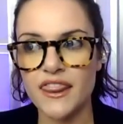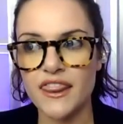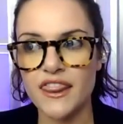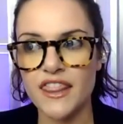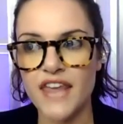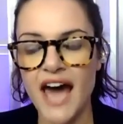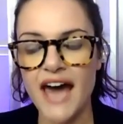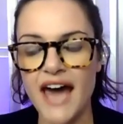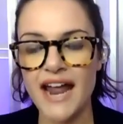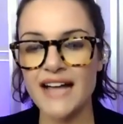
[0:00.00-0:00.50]

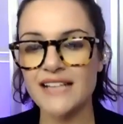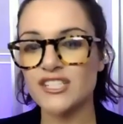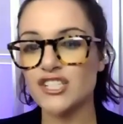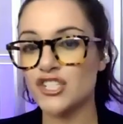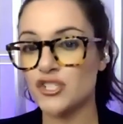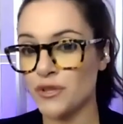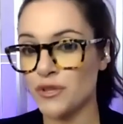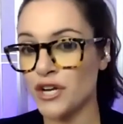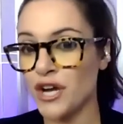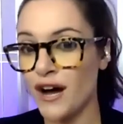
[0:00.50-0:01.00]
that has to
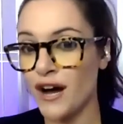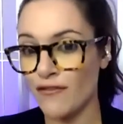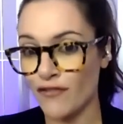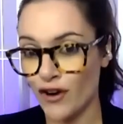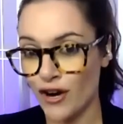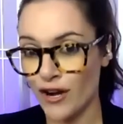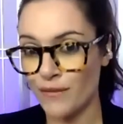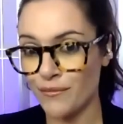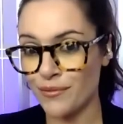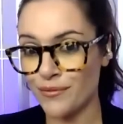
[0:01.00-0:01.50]
do with a
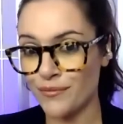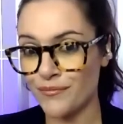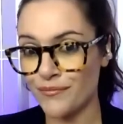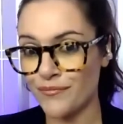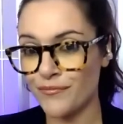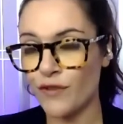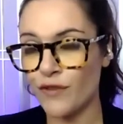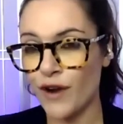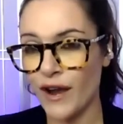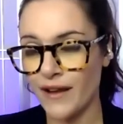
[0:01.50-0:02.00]
cover up,
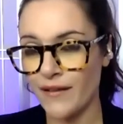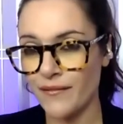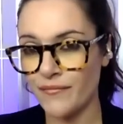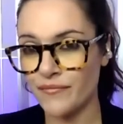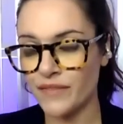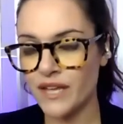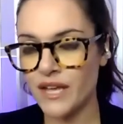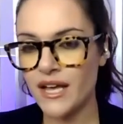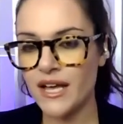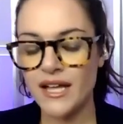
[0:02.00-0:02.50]
right?
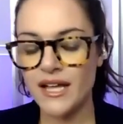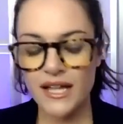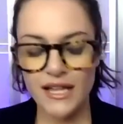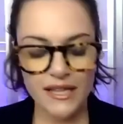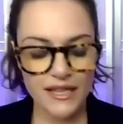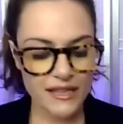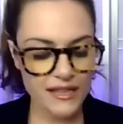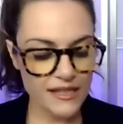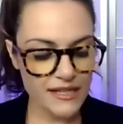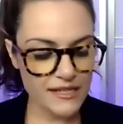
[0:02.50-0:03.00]

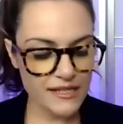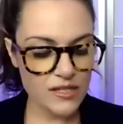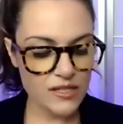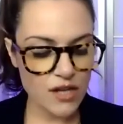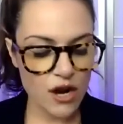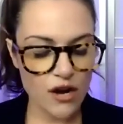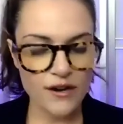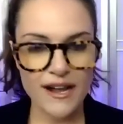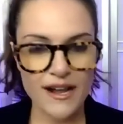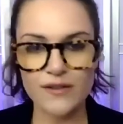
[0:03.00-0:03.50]
These
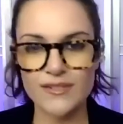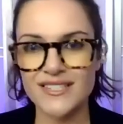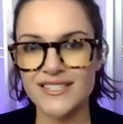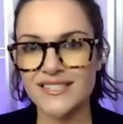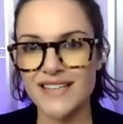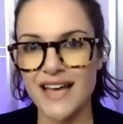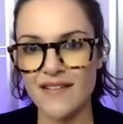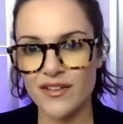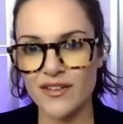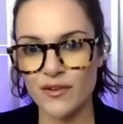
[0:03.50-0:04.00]
are now
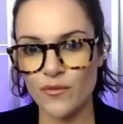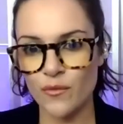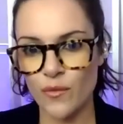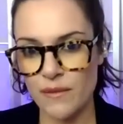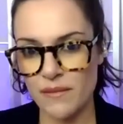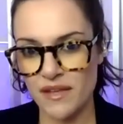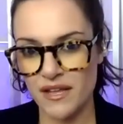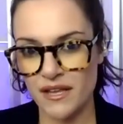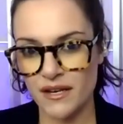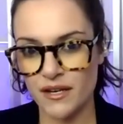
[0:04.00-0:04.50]
seven
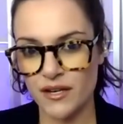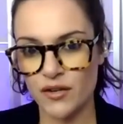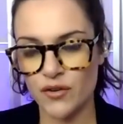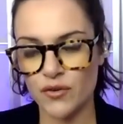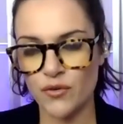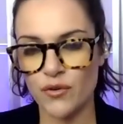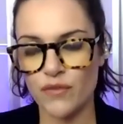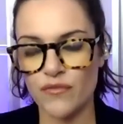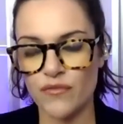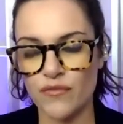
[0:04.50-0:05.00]
women
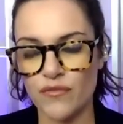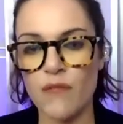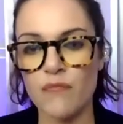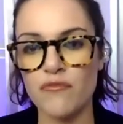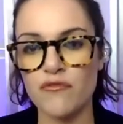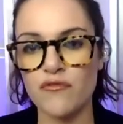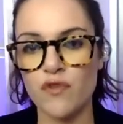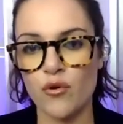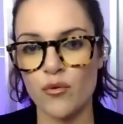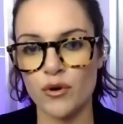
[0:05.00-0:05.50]
who have come
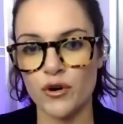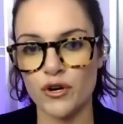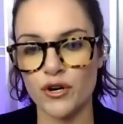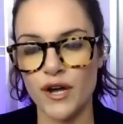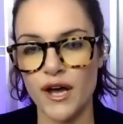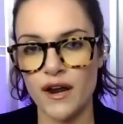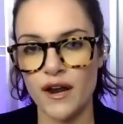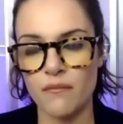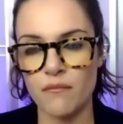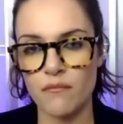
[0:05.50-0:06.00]

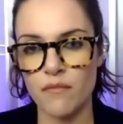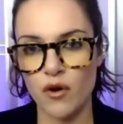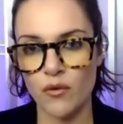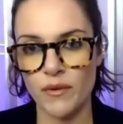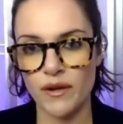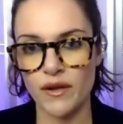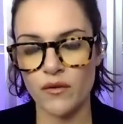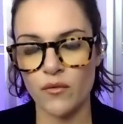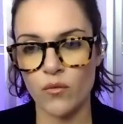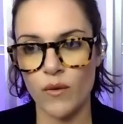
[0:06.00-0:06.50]
forward at a
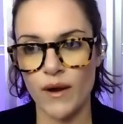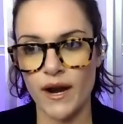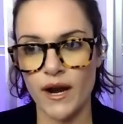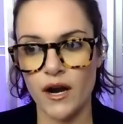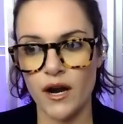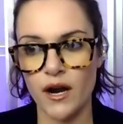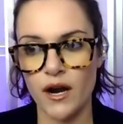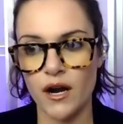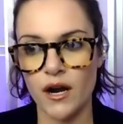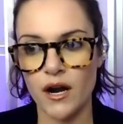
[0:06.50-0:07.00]
moment
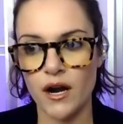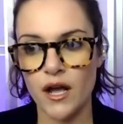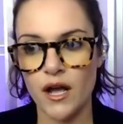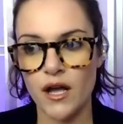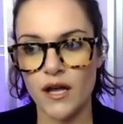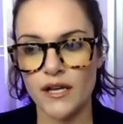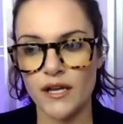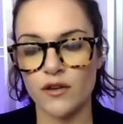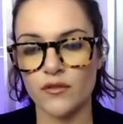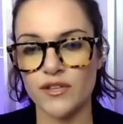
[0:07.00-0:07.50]
where,
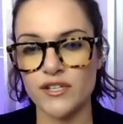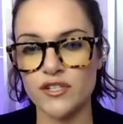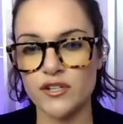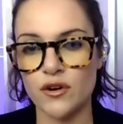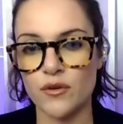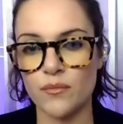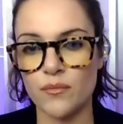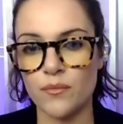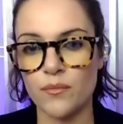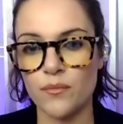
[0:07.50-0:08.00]
you know, these
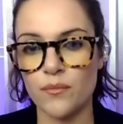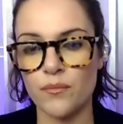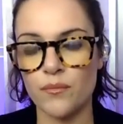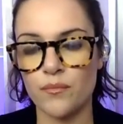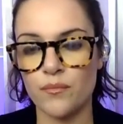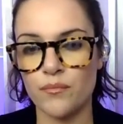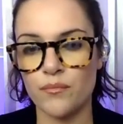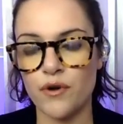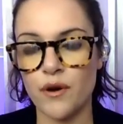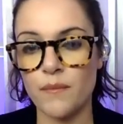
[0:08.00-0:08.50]
are
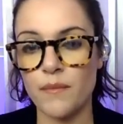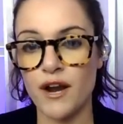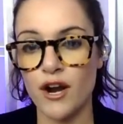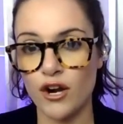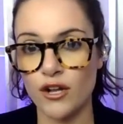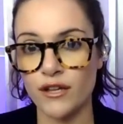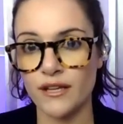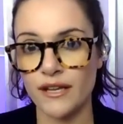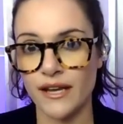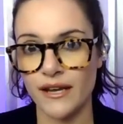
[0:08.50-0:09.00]

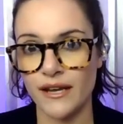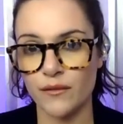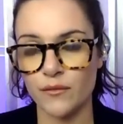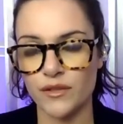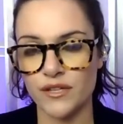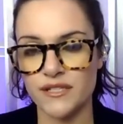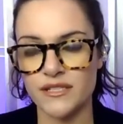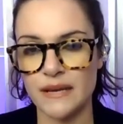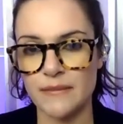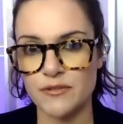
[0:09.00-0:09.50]
primarily,
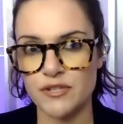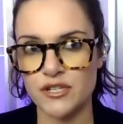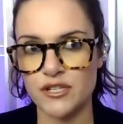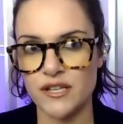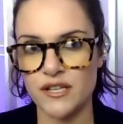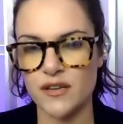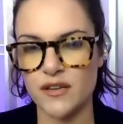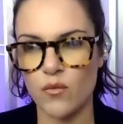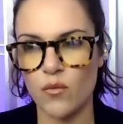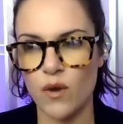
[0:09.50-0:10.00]
with exception to
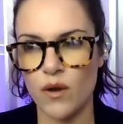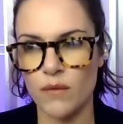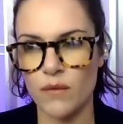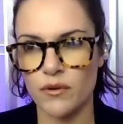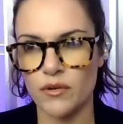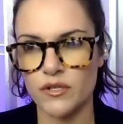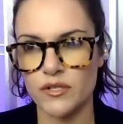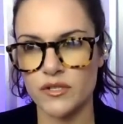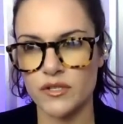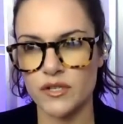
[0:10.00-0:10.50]
I think one
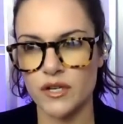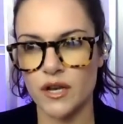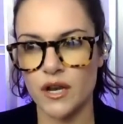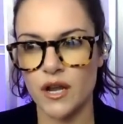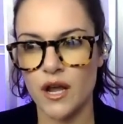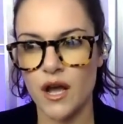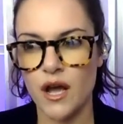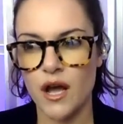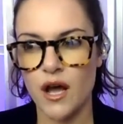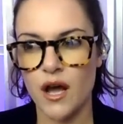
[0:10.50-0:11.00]
person,
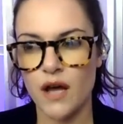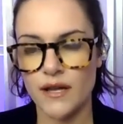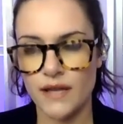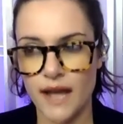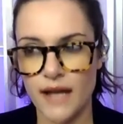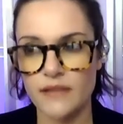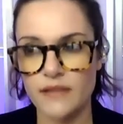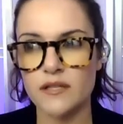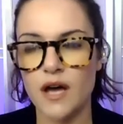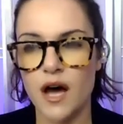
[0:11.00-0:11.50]

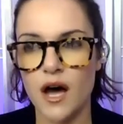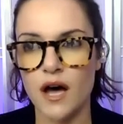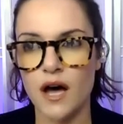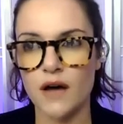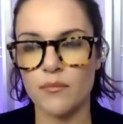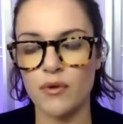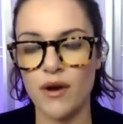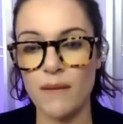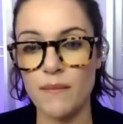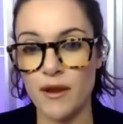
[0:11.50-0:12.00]
yes,
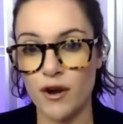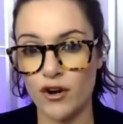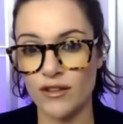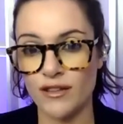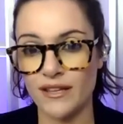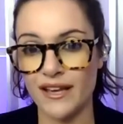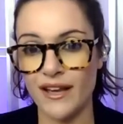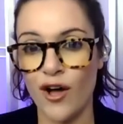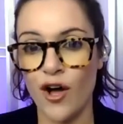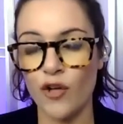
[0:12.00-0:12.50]
uh,
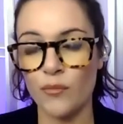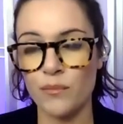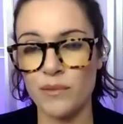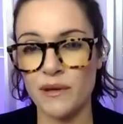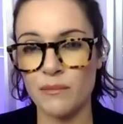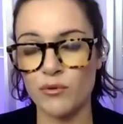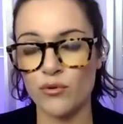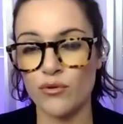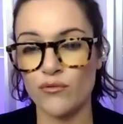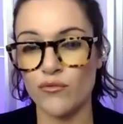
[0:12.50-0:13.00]
primarily all
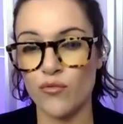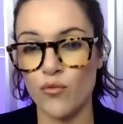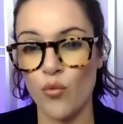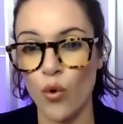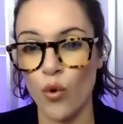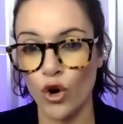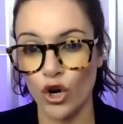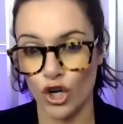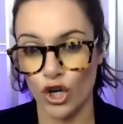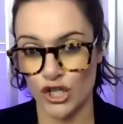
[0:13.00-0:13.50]
people who've
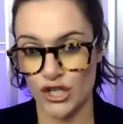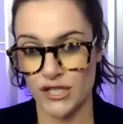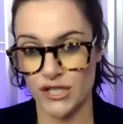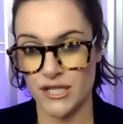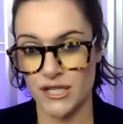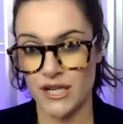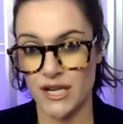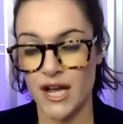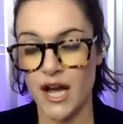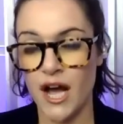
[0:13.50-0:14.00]

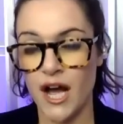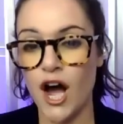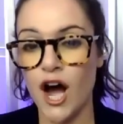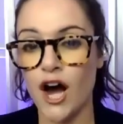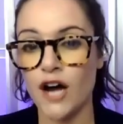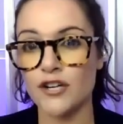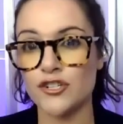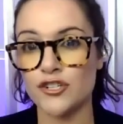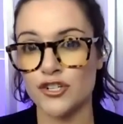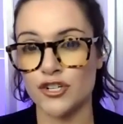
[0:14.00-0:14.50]
worked
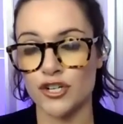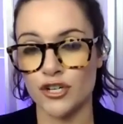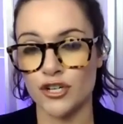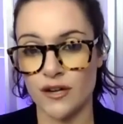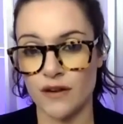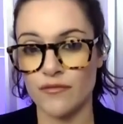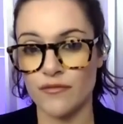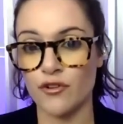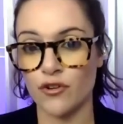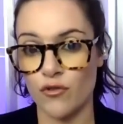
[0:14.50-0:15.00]
under
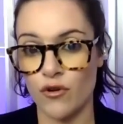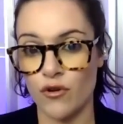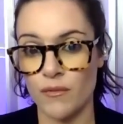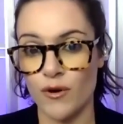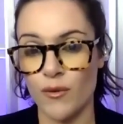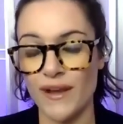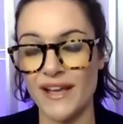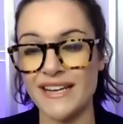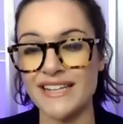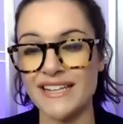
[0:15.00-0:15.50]
Governor
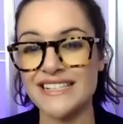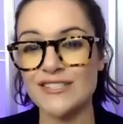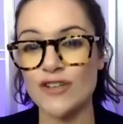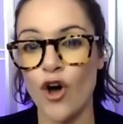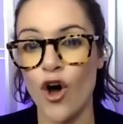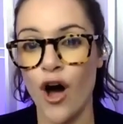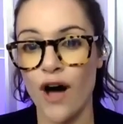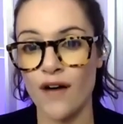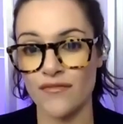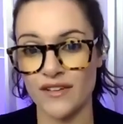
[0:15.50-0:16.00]
Cuomo in his
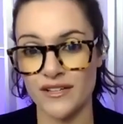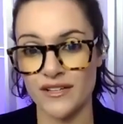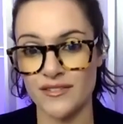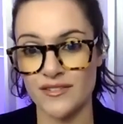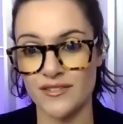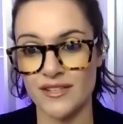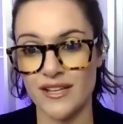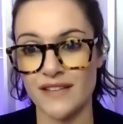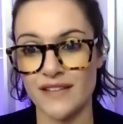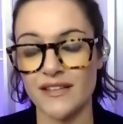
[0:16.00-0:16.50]

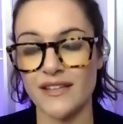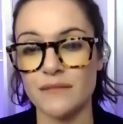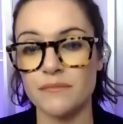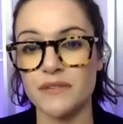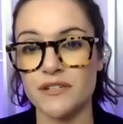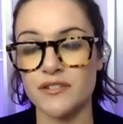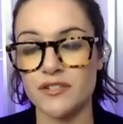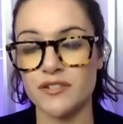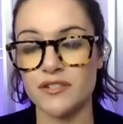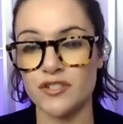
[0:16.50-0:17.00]
office, in the
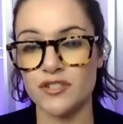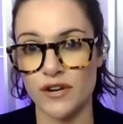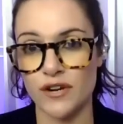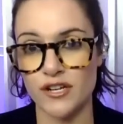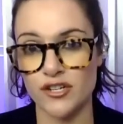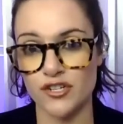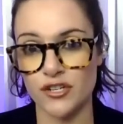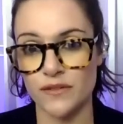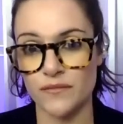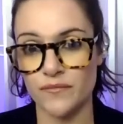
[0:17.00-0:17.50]

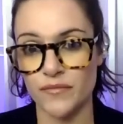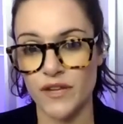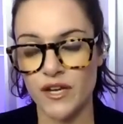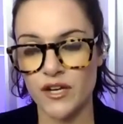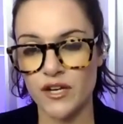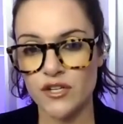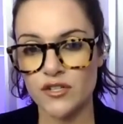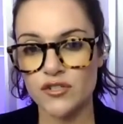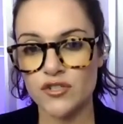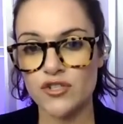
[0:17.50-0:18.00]
administration.
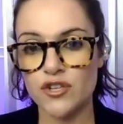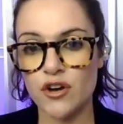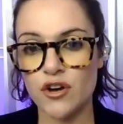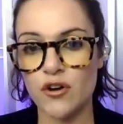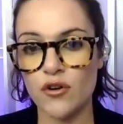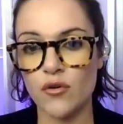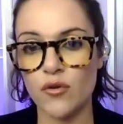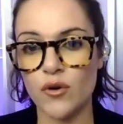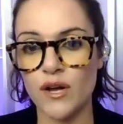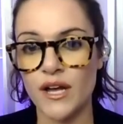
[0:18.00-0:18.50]

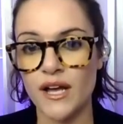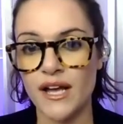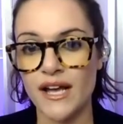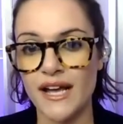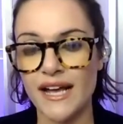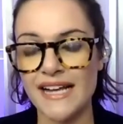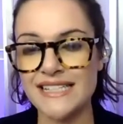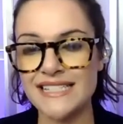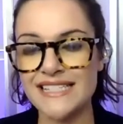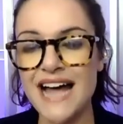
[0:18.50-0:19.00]
So
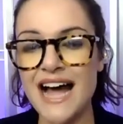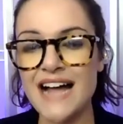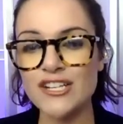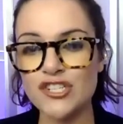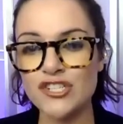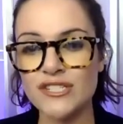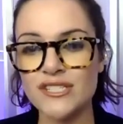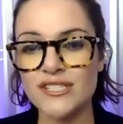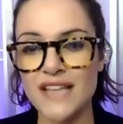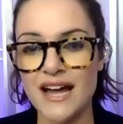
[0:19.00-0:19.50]
it's not
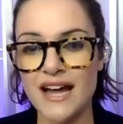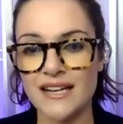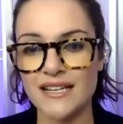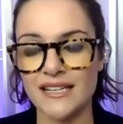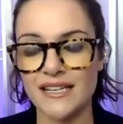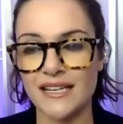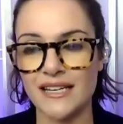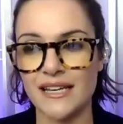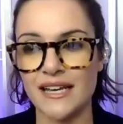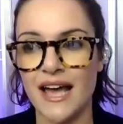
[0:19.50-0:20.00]
just that
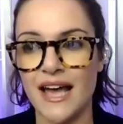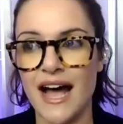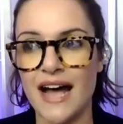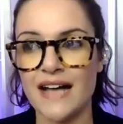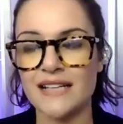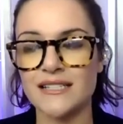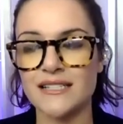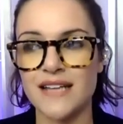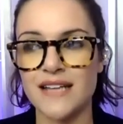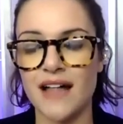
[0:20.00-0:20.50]
he
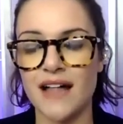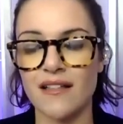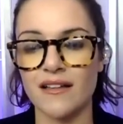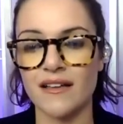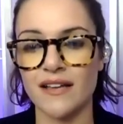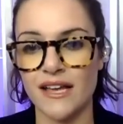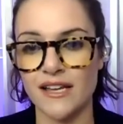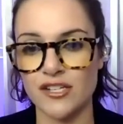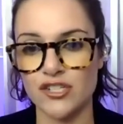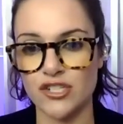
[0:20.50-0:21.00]
has these
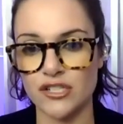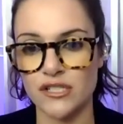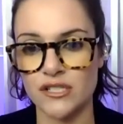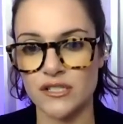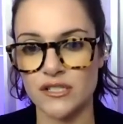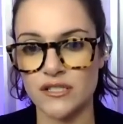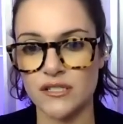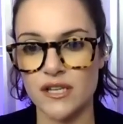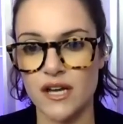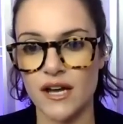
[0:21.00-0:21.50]

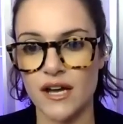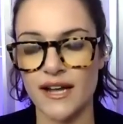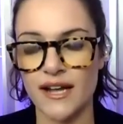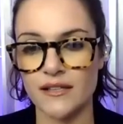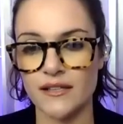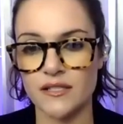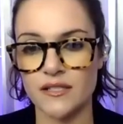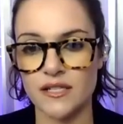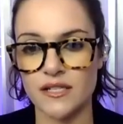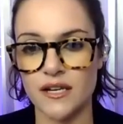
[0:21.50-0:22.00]
allegations
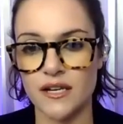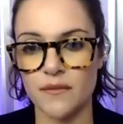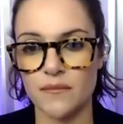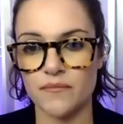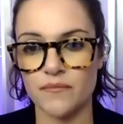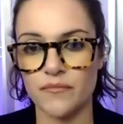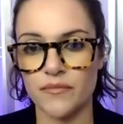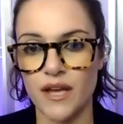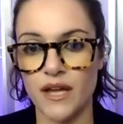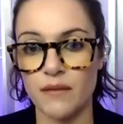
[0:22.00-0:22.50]
against
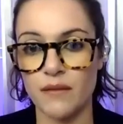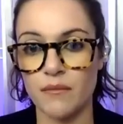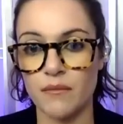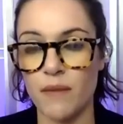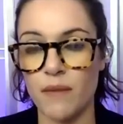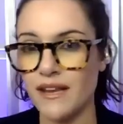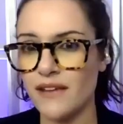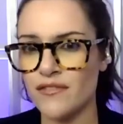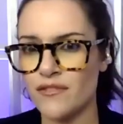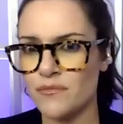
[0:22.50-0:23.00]
him, and
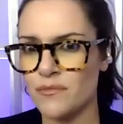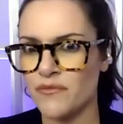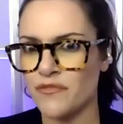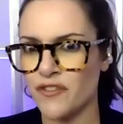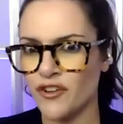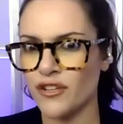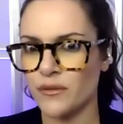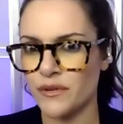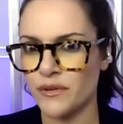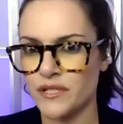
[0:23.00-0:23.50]
many of them are
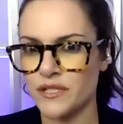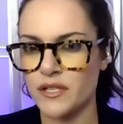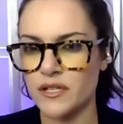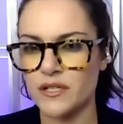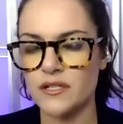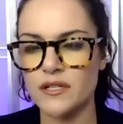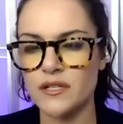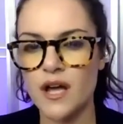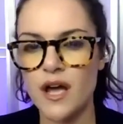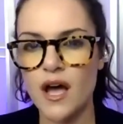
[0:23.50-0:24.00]
fairly
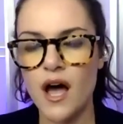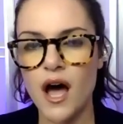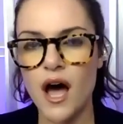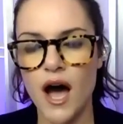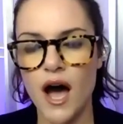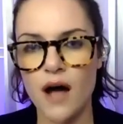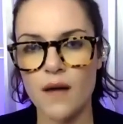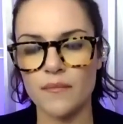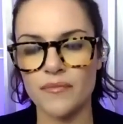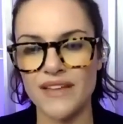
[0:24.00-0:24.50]
recent.
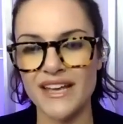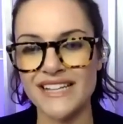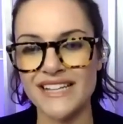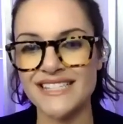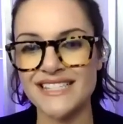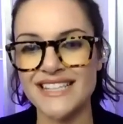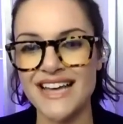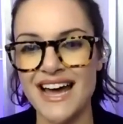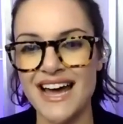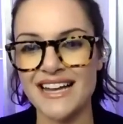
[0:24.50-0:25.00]
Um,
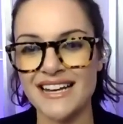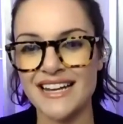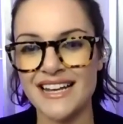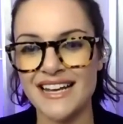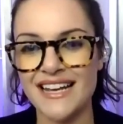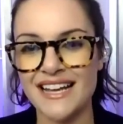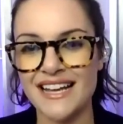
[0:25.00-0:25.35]
it's that